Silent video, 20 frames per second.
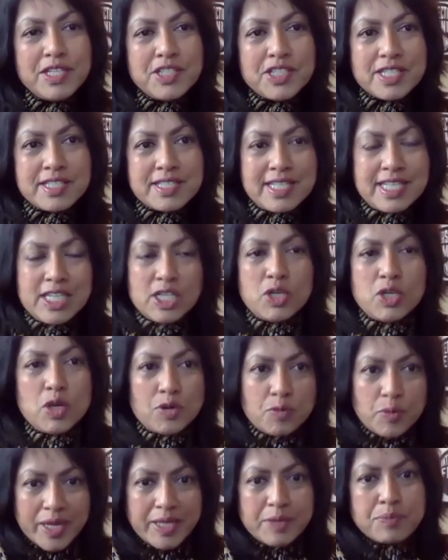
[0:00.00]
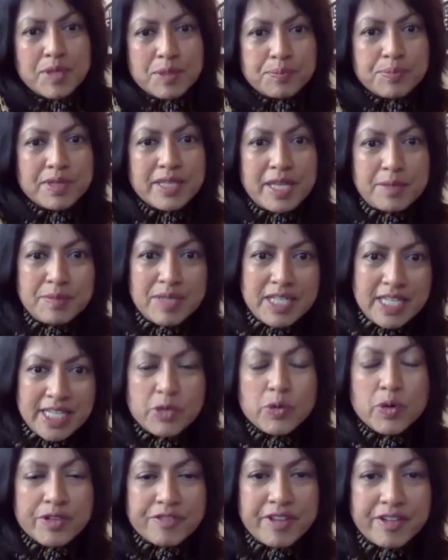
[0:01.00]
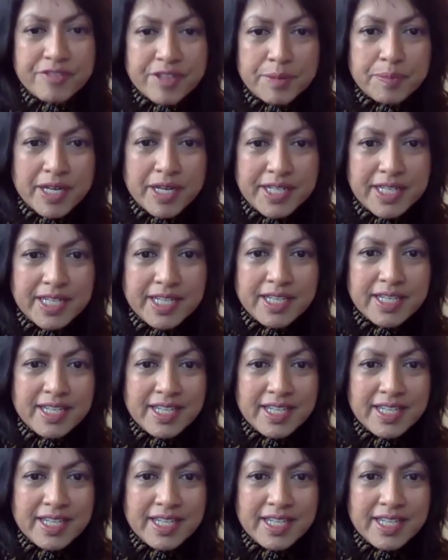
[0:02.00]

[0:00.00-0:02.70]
just ego of white people. I mean ego of everybody.